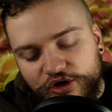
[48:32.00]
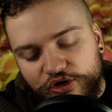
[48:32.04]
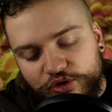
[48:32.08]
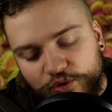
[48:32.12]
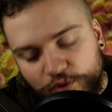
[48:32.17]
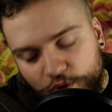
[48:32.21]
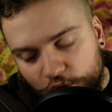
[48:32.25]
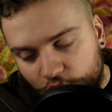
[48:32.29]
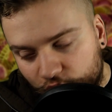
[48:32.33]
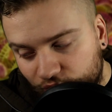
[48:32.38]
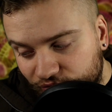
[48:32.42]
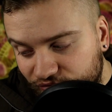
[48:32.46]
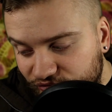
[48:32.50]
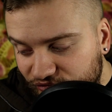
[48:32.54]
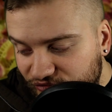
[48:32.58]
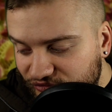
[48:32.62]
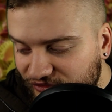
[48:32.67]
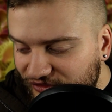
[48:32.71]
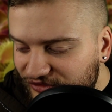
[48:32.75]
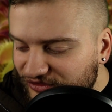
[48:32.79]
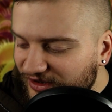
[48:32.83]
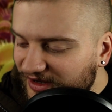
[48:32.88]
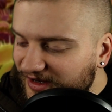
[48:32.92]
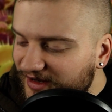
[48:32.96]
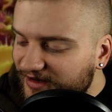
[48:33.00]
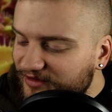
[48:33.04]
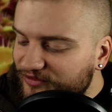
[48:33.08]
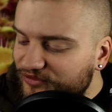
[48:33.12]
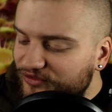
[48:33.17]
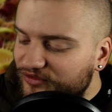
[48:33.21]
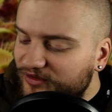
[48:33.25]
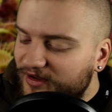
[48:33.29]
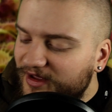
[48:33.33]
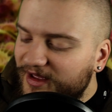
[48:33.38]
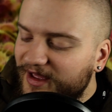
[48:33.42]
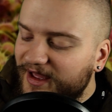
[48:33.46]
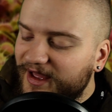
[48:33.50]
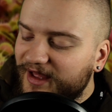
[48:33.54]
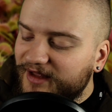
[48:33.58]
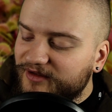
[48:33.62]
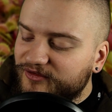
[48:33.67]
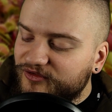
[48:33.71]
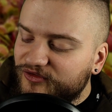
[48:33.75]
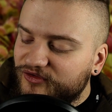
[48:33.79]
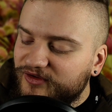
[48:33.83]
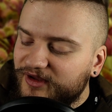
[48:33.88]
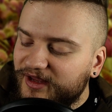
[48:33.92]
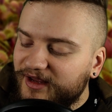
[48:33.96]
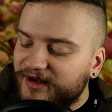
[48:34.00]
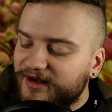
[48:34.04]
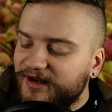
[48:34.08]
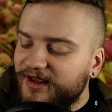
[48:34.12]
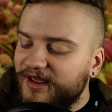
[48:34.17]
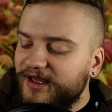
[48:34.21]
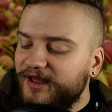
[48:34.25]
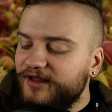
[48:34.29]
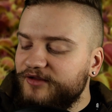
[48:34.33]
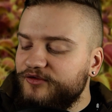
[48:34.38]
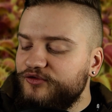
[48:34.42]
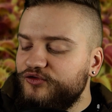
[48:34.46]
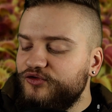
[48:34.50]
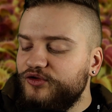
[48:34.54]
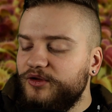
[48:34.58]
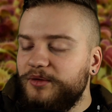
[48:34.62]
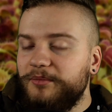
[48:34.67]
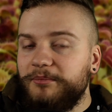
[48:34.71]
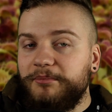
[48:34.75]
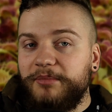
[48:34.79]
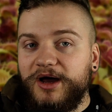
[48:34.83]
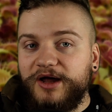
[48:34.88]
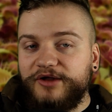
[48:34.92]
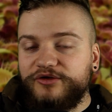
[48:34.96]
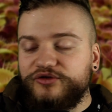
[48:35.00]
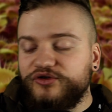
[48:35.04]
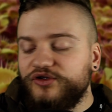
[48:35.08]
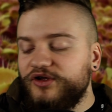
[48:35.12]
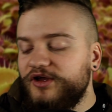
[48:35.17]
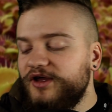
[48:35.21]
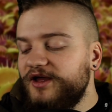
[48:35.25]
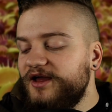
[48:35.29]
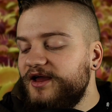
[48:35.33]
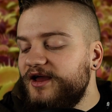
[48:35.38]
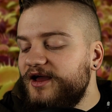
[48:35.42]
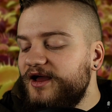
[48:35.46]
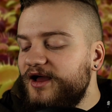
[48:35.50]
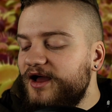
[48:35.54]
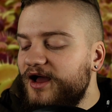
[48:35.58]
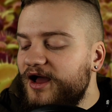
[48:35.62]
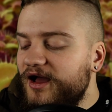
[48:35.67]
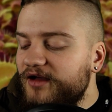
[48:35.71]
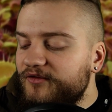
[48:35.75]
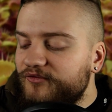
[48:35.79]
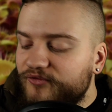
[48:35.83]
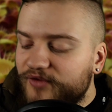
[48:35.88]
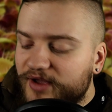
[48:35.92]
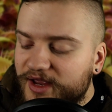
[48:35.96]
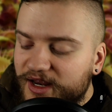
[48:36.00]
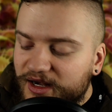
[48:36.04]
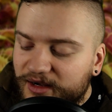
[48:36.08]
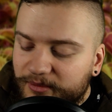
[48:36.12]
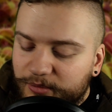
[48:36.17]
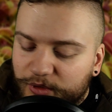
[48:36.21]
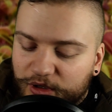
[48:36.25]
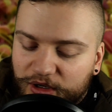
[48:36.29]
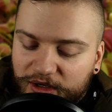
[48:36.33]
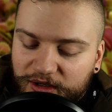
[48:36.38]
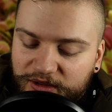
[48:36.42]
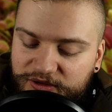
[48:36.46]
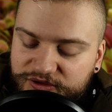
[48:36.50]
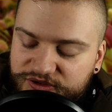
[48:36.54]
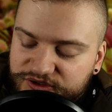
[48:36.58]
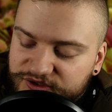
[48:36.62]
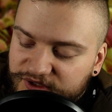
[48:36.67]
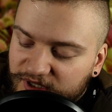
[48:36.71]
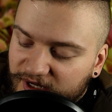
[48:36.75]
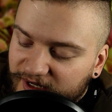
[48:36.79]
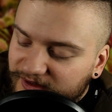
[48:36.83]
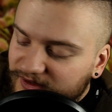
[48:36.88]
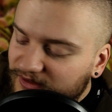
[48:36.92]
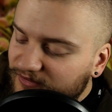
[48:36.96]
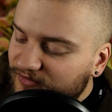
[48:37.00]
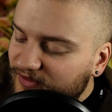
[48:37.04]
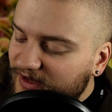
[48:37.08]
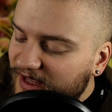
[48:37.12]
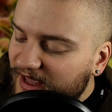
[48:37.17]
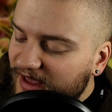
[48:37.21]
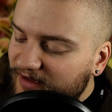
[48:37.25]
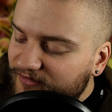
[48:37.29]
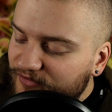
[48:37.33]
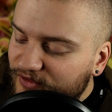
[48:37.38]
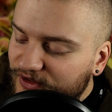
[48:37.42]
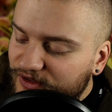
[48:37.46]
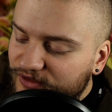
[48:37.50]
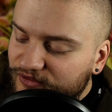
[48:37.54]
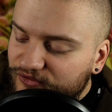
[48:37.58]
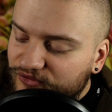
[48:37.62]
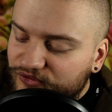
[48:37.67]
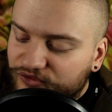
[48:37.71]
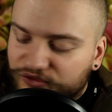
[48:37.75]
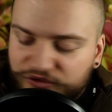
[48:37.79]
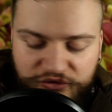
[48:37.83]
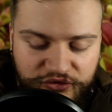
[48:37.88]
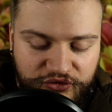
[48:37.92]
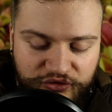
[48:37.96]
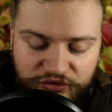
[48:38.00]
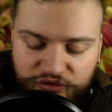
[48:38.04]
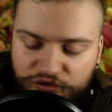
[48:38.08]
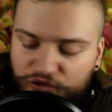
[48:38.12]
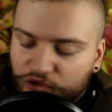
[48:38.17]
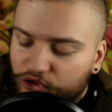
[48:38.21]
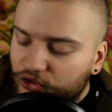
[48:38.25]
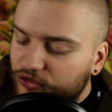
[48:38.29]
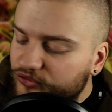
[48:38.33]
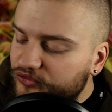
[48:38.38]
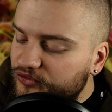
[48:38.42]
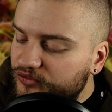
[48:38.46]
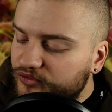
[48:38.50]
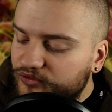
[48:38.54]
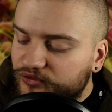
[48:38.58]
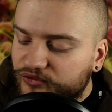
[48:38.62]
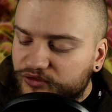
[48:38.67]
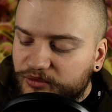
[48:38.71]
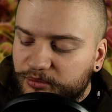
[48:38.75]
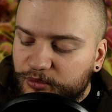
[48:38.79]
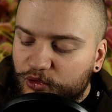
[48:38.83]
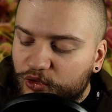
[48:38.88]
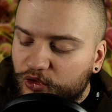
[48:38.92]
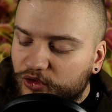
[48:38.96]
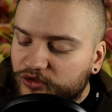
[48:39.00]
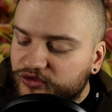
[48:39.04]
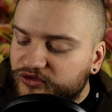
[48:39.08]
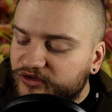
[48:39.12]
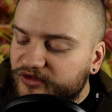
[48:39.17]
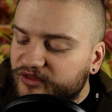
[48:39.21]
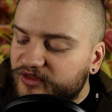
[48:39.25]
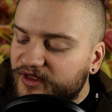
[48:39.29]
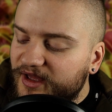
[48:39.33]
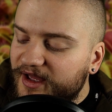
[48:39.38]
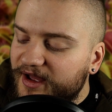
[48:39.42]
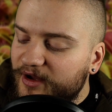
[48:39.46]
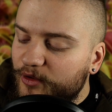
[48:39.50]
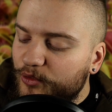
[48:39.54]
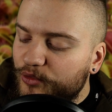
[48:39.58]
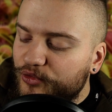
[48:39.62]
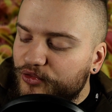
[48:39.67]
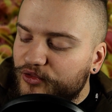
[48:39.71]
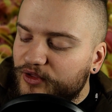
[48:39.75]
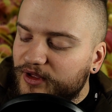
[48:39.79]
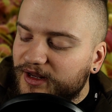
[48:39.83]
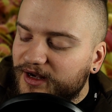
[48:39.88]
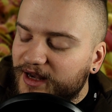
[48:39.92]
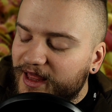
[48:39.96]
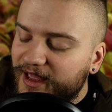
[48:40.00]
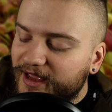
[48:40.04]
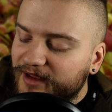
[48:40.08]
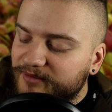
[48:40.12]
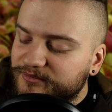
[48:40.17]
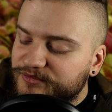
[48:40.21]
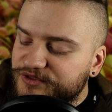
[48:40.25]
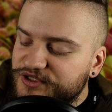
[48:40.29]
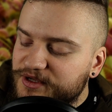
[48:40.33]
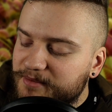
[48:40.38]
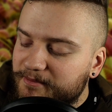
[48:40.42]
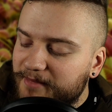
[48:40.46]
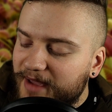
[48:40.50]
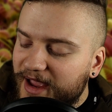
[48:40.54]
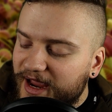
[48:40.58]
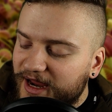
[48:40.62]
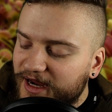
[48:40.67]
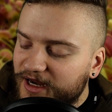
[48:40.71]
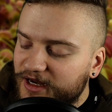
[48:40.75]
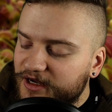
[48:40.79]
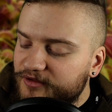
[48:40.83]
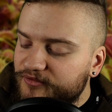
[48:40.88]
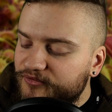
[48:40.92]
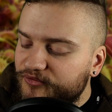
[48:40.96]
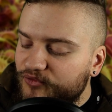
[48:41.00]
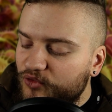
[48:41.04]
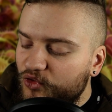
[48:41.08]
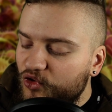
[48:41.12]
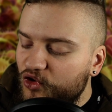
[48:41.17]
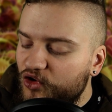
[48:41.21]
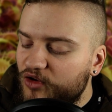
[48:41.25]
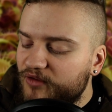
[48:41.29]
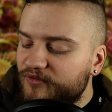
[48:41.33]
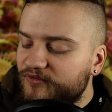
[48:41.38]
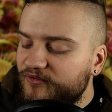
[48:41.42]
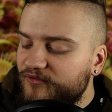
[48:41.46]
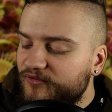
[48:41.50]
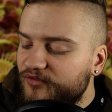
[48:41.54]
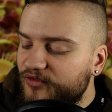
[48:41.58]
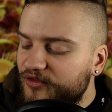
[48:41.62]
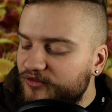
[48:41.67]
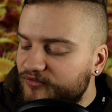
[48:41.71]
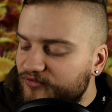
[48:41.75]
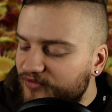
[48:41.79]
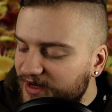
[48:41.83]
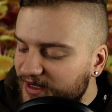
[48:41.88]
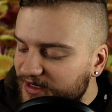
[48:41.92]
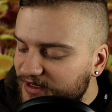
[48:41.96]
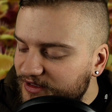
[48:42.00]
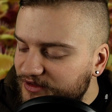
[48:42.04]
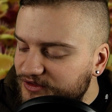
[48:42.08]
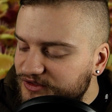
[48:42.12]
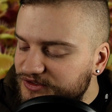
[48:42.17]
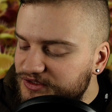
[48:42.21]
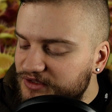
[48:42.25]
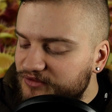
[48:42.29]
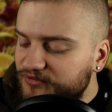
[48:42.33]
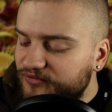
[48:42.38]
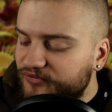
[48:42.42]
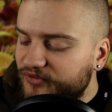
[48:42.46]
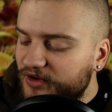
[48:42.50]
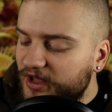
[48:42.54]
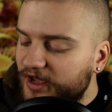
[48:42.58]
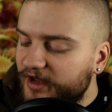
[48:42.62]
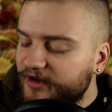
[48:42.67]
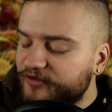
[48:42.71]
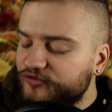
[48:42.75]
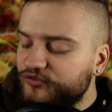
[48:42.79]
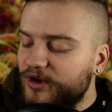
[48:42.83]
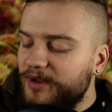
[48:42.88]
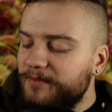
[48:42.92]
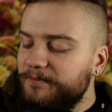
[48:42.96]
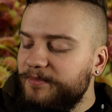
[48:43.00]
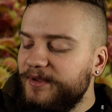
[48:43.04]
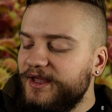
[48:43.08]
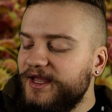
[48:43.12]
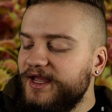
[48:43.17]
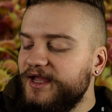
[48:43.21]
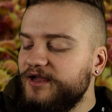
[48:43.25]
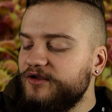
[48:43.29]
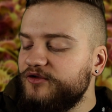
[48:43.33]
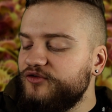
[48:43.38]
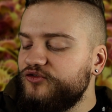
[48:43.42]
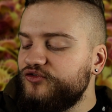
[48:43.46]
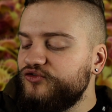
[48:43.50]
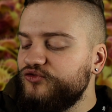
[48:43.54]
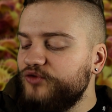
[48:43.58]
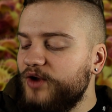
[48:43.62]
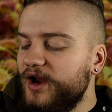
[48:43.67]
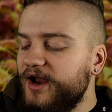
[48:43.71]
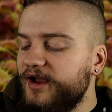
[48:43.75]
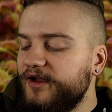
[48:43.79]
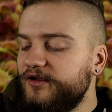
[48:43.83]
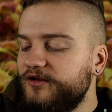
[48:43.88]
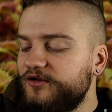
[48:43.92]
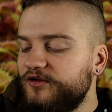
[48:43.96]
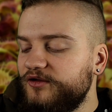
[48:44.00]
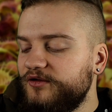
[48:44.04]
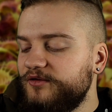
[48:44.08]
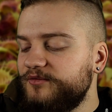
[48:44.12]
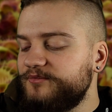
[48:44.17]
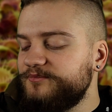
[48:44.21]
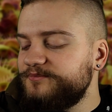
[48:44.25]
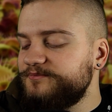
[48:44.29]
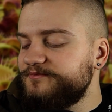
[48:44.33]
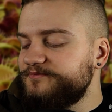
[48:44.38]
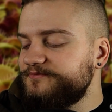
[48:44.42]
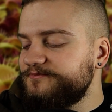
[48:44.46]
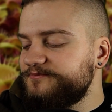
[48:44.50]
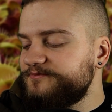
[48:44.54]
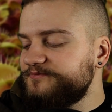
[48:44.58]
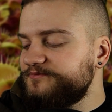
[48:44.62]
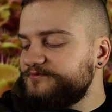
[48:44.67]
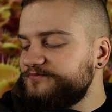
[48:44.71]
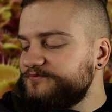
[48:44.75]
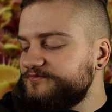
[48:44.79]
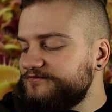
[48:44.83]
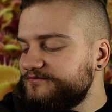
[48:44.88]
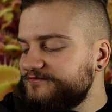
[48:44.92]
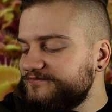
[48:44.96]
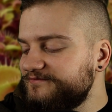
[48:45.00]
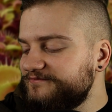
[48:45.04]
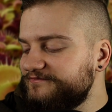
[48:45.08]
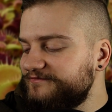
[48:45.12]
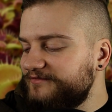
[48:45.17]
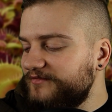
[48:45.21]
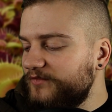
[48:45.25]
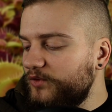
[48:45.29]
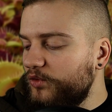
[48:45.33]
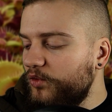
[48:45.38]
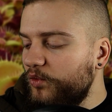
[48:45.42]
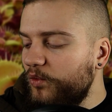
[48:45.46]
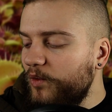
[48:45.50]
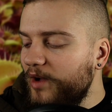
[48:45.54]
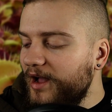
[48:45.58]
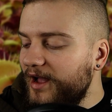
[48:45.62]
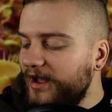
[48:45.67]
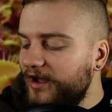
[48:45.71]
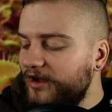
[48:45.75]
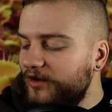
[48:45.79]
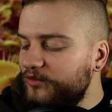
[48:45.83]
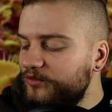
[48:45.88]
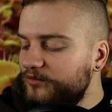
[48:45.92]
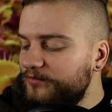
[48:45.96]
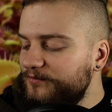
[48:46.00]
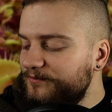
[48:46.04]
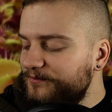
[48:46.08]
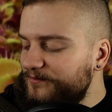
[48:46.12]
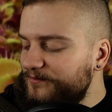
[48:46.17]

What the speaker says: Crohn's disease, and skin cancer, but available scientific evidence does not support the health claims made for the Venus flytrap extract. Wow.